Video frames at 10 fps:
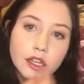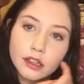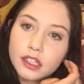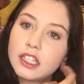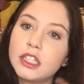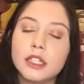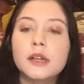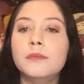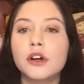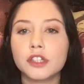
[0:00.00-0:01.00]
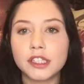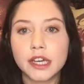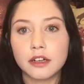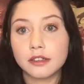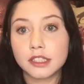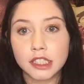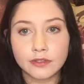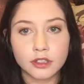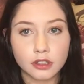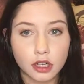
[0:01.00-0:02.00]
the ponytails
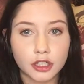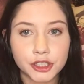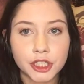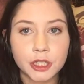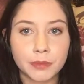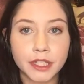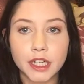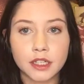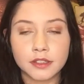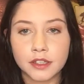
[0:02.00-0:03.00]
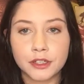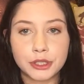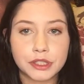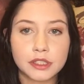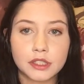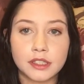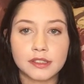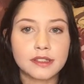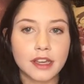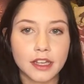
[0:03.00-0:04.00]
even larger because they're just
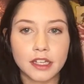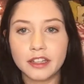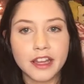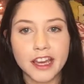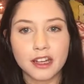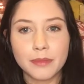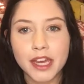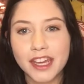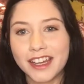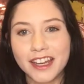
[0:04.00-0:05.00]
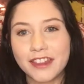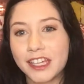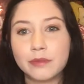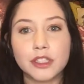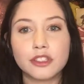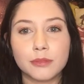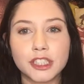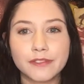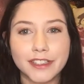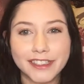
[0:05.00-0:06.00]
insane in the anime and I think it'd be so much
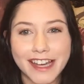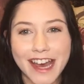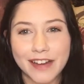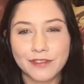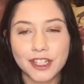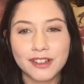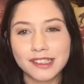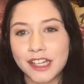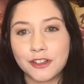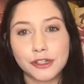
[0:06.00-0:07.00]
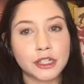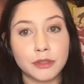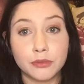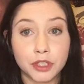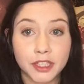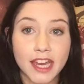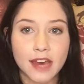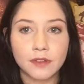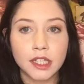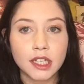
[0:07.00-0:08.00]
fun to have those. I know they're gonna be really
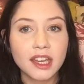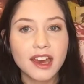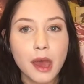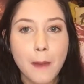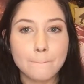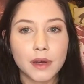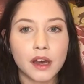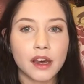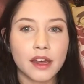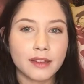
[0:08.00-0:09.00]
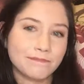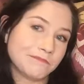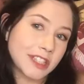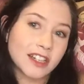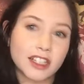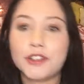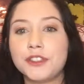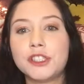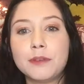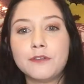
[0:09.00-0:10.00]
heavy, but I don't know, it'd
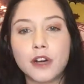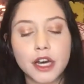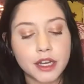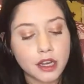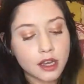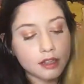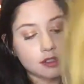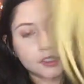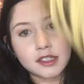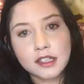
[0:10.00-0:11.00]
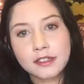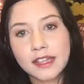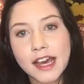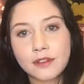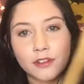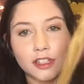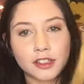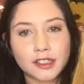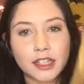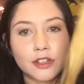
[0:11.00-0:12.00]
just be fun. So this is kind of what it
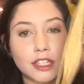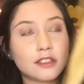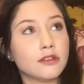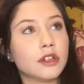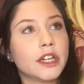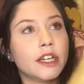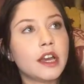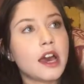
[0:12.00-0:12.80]
looks like when I store it.